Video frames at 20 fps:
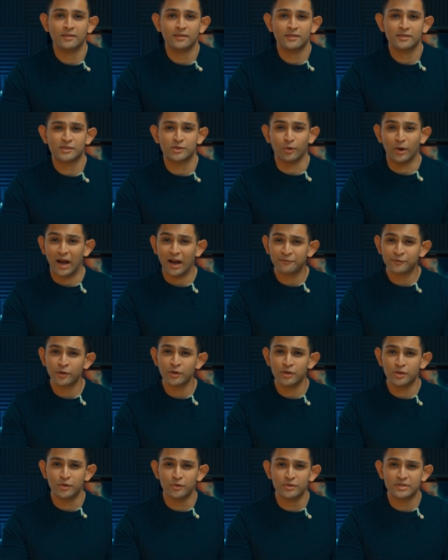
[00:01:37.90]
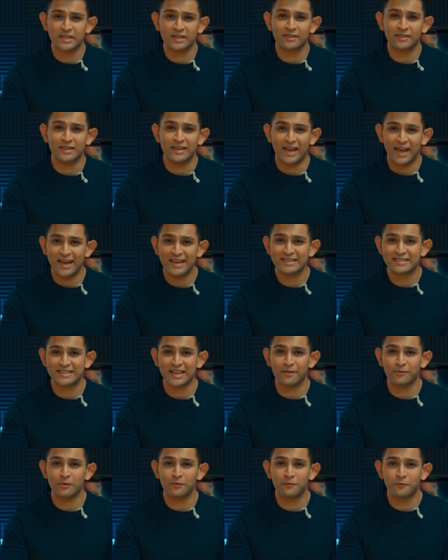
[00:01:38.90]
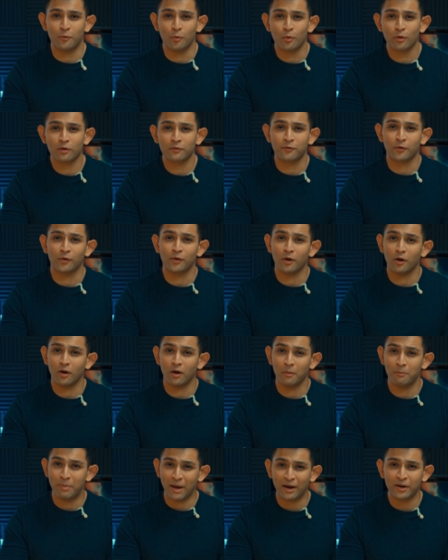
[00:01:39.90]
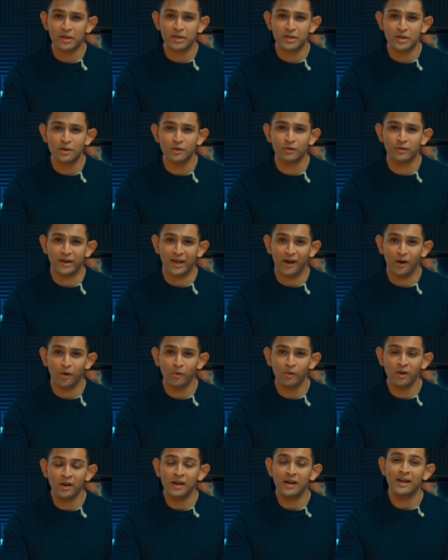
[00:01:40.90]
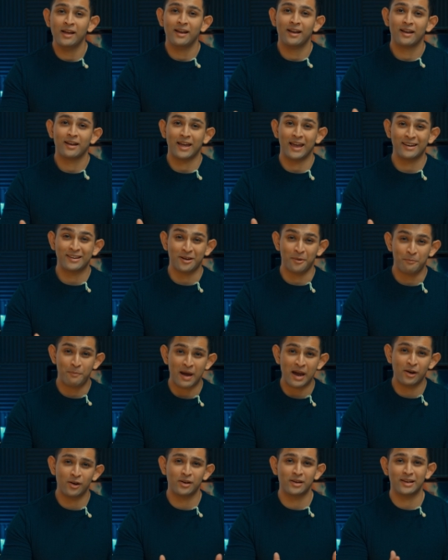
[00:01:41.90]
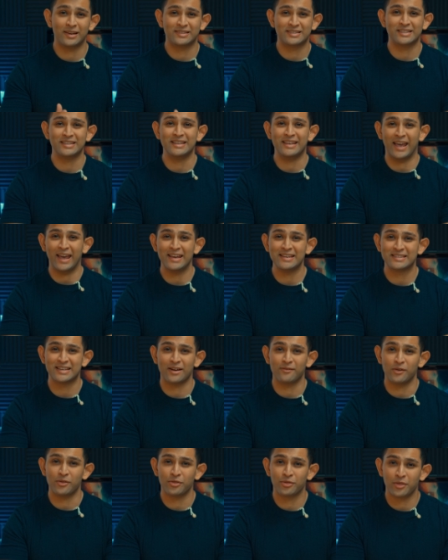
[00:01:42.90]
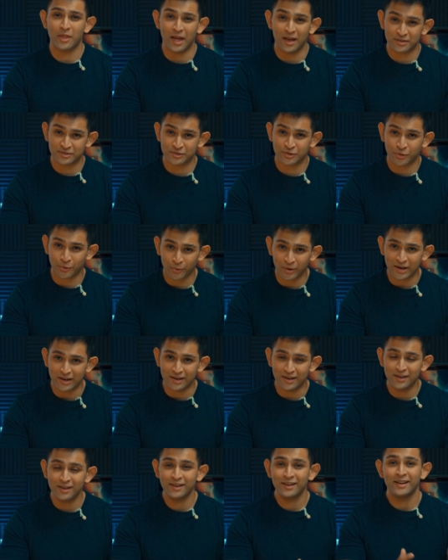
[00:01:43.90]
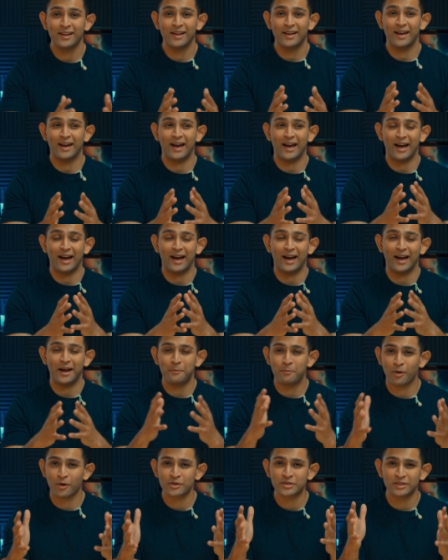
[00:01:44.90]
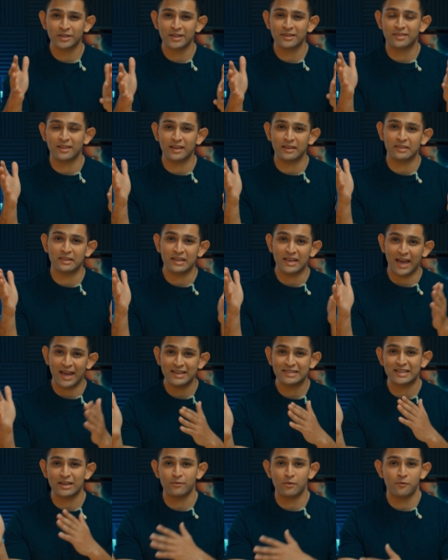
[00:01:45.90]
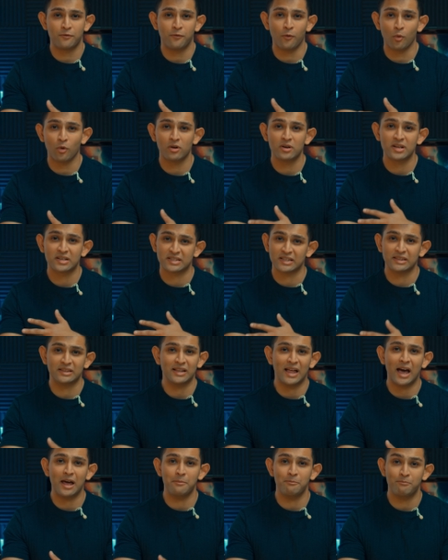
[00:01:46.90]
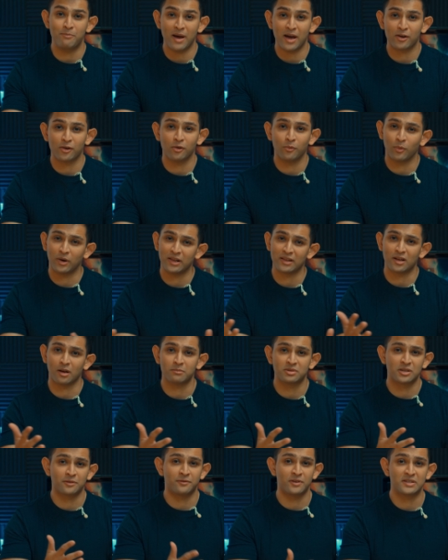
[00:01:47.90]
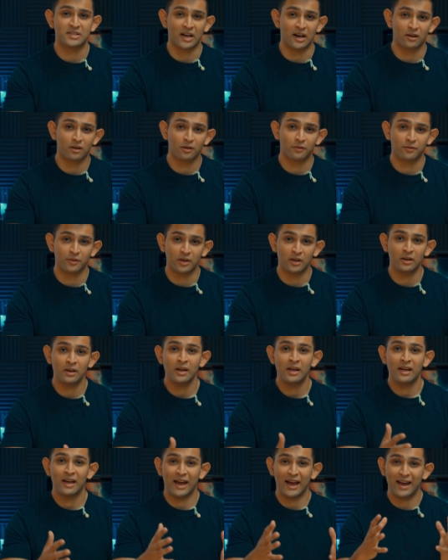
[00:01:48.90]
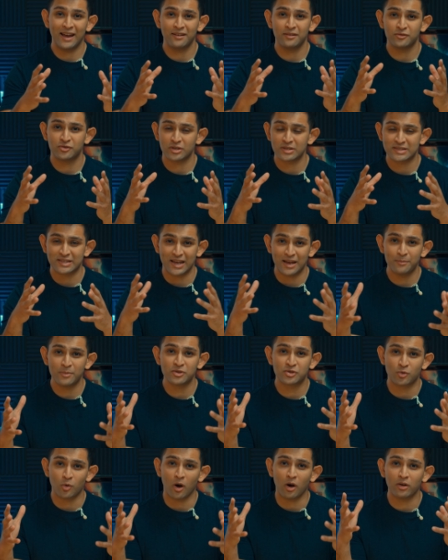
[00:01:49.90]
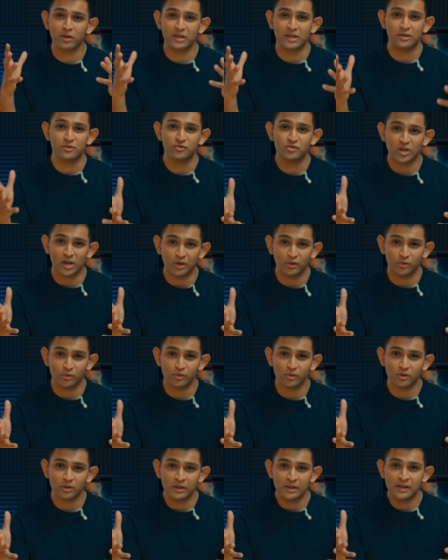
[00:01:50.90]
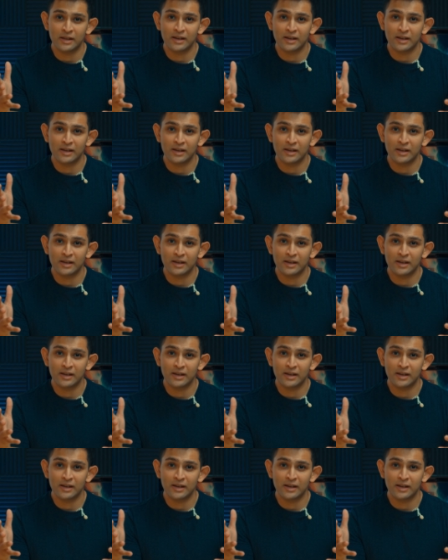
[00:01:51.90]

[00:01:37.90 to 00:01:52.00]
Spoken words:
So after using the A7 IV for about a year now, and comparing it to the A7S III, I personally think the A7 IV does a lot better when it comes to photography and just image quality in general.